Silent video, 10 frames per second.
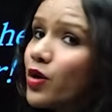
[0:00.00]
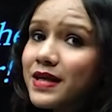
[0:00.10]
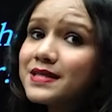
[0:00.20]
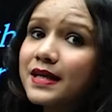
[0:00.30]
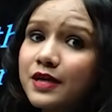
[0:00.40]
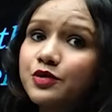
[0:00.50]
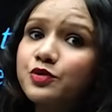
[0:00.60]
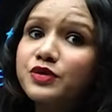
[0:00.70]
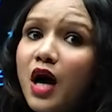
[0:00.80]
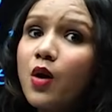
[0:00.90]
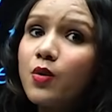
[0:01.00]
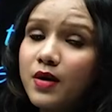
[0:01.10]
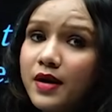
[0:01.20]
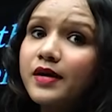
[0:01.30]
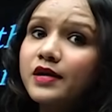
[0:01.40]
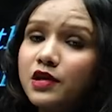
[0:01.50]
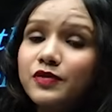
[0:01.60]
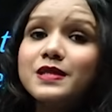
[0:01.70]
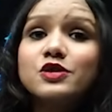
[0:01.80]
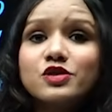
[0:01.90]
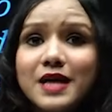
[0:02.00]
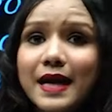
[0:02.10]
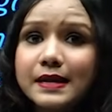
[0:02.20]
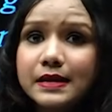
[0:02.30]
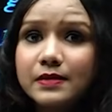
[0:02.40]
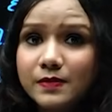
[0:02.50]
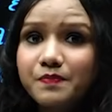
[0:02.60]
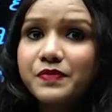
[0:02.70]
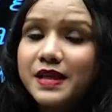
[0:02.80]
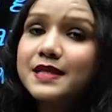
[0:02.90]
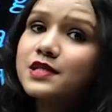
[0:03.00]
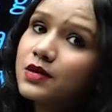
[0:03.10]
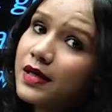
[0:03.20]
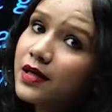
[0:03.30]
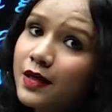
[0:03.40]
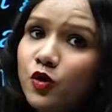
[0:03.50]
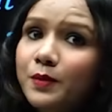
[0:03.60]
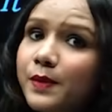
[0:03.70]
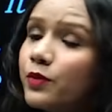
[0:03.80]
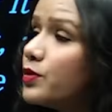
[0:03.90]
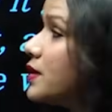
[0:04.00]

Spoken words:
is he to do now? He feels so shattered. He's in a gloomy mood,